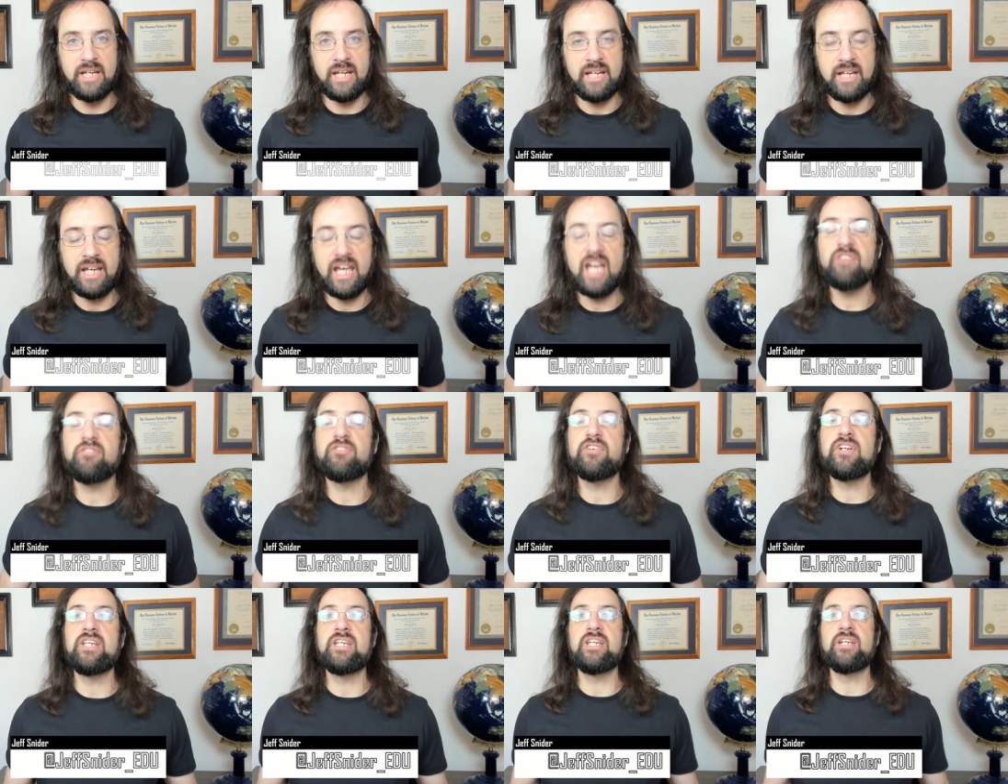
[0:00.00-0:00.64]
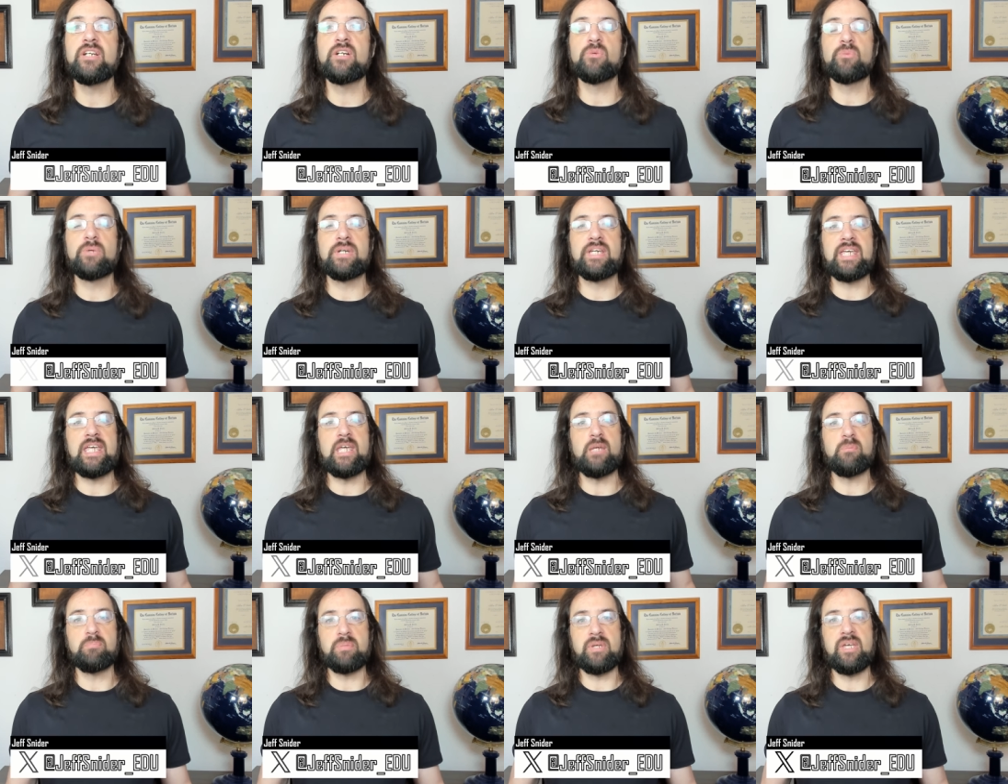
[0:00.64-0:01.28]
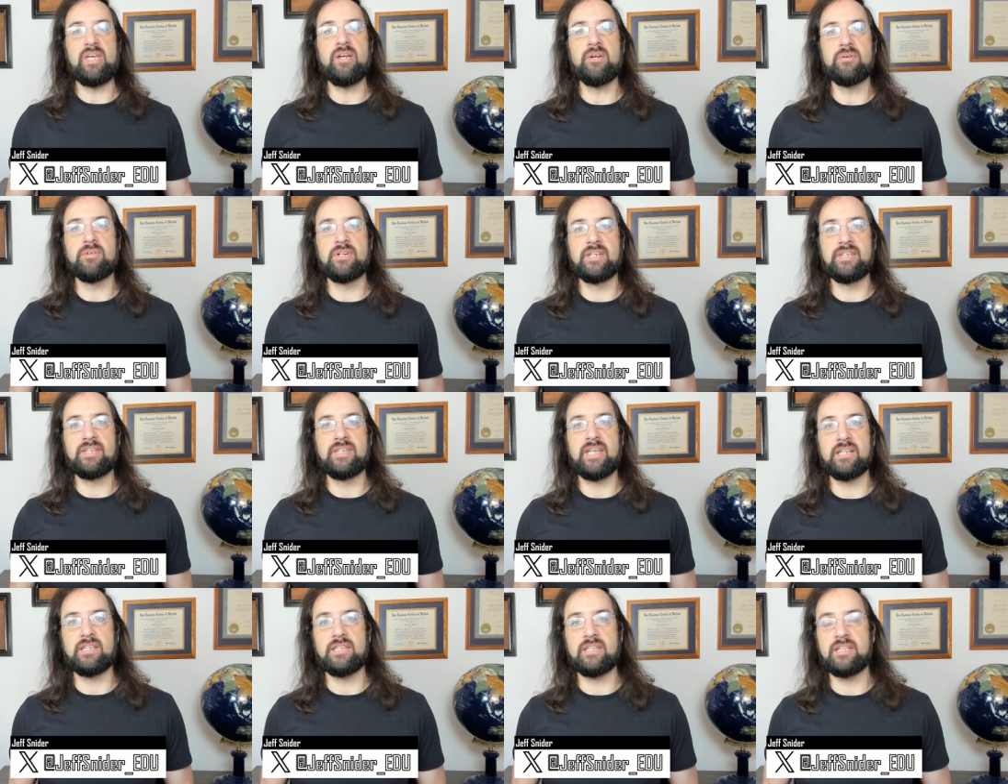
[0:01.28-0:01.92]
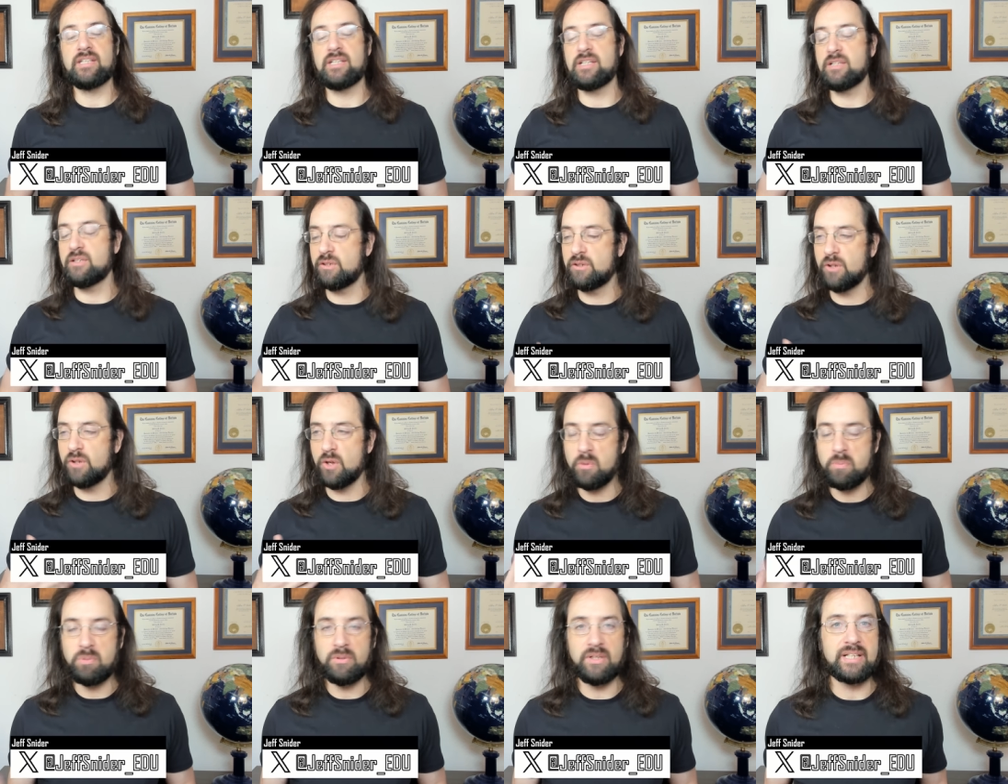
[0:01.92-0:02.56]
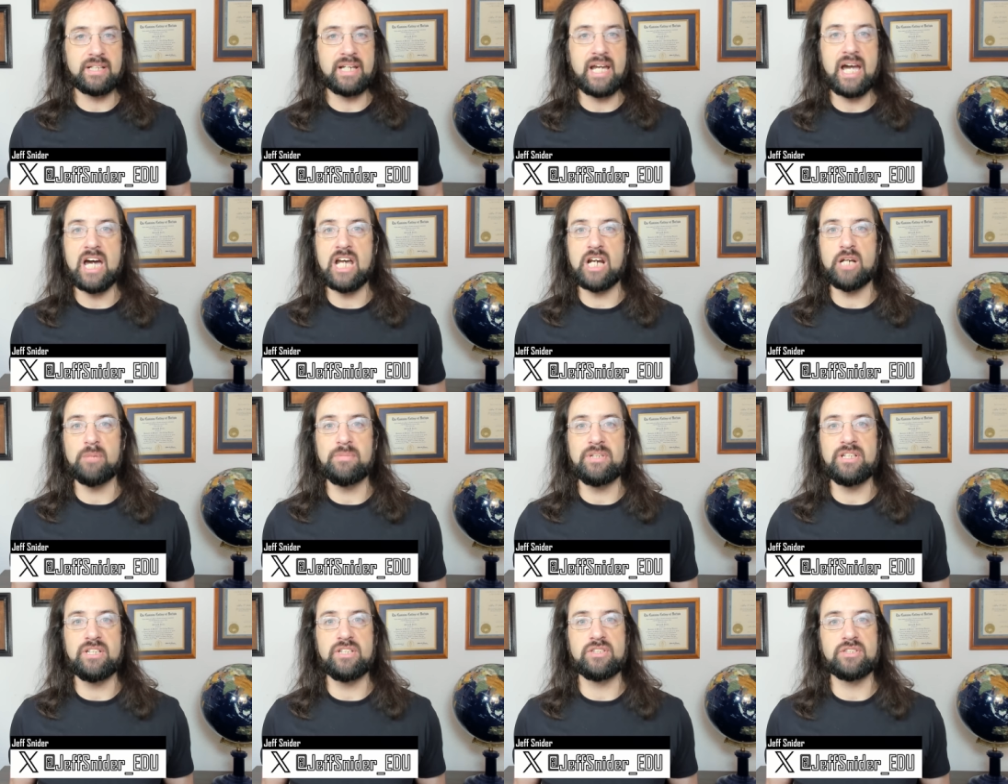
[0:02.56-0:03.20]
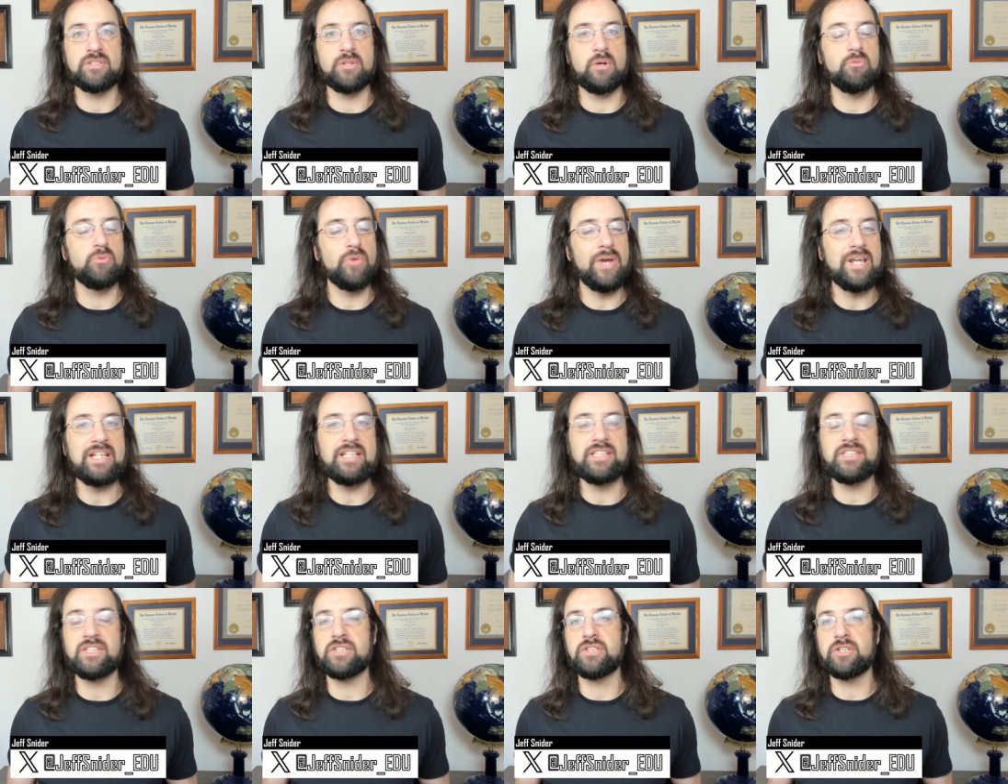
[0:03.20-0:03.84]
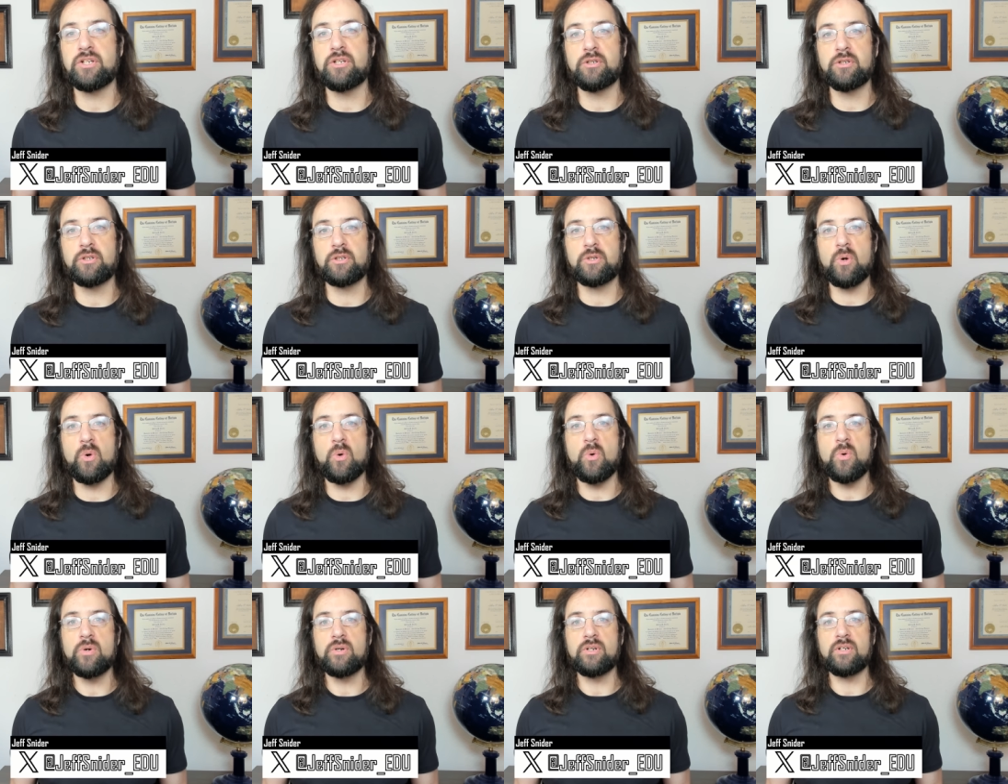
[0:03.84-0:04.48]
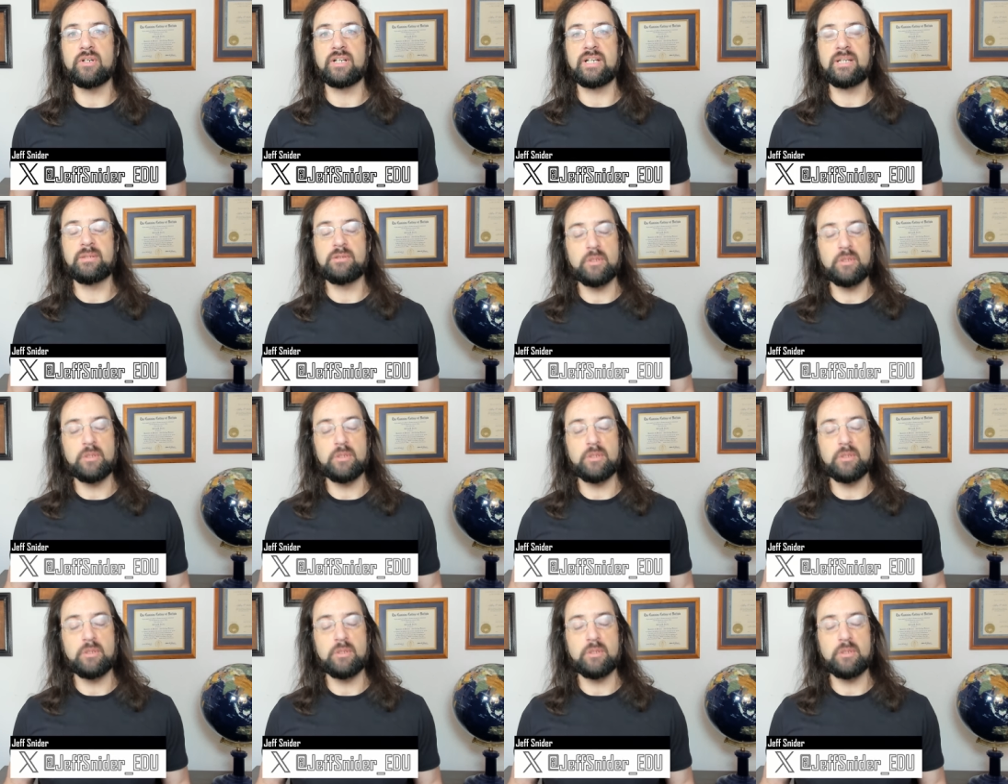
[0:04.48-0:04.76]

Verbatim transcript: Every year we keep hearing that the global economy is ready to turn a corner,